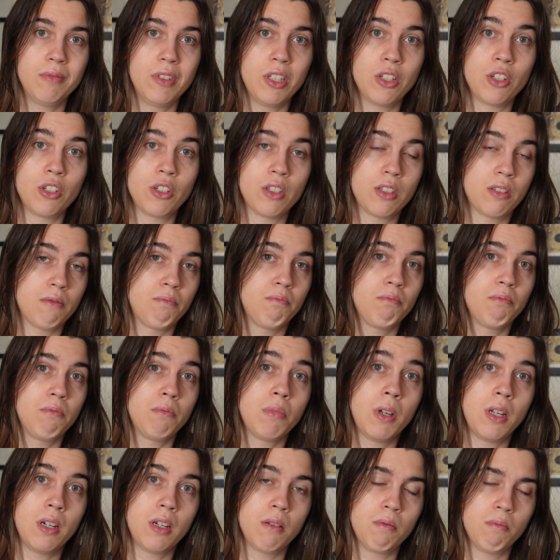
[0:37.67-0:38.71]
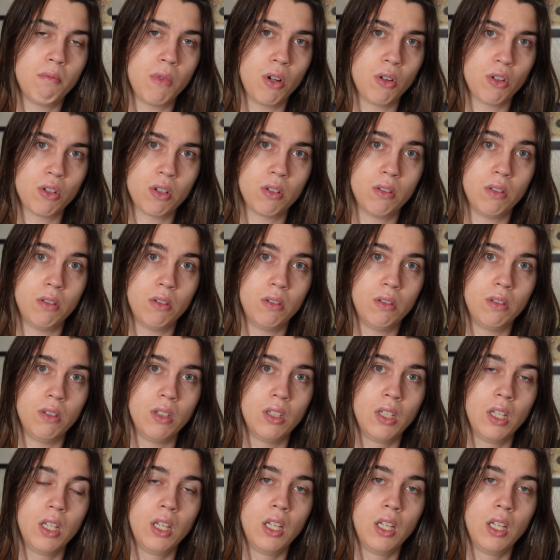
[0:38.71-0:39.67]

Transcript: It's just been emotional.